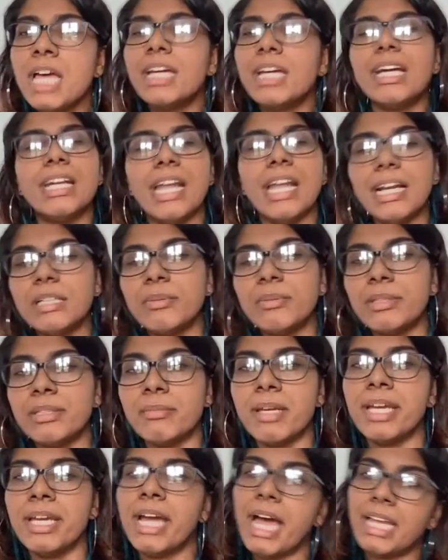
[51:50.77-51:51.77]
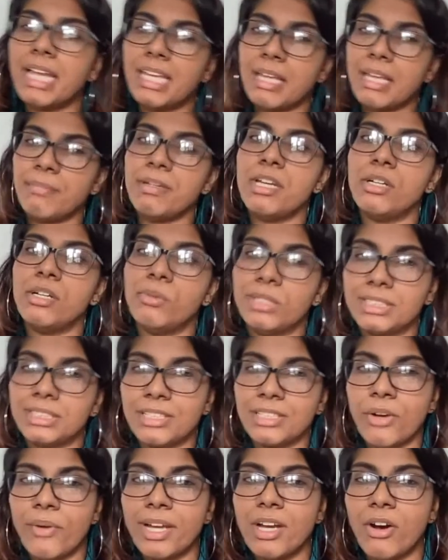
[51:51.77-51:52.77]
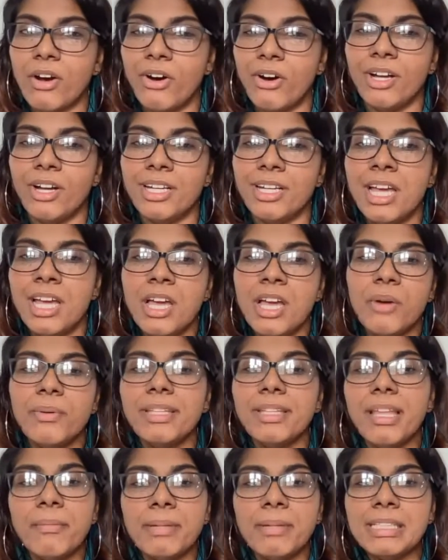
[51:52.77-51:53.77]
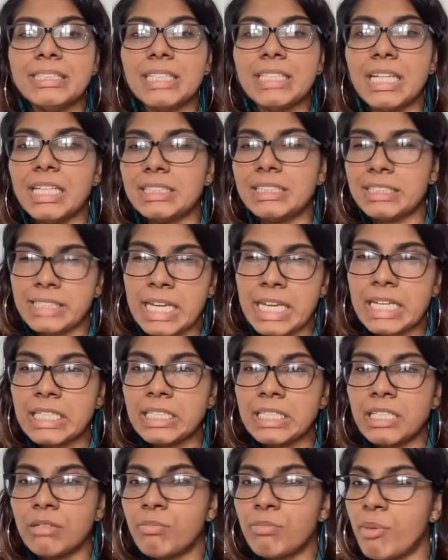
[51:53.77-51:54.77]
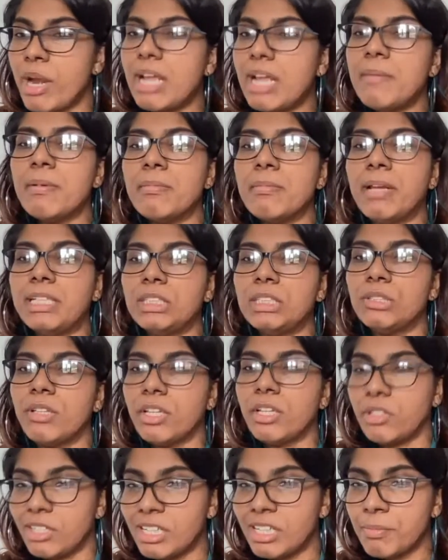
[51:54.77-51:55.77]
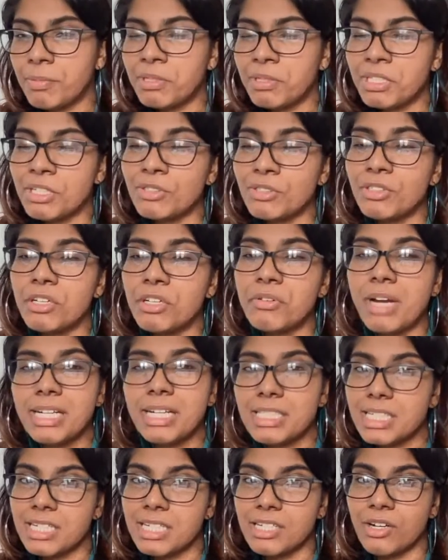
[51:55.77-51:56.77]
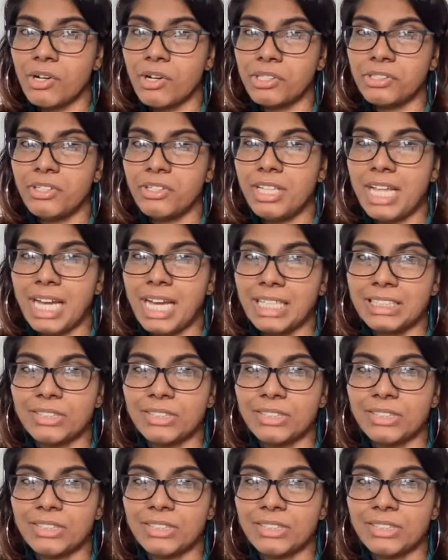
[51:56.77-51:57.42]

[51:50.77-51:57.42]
connect with me, and let me know what's going on. With that being said, let's take a little break, but make sure that you keep it tuned right here on Relaks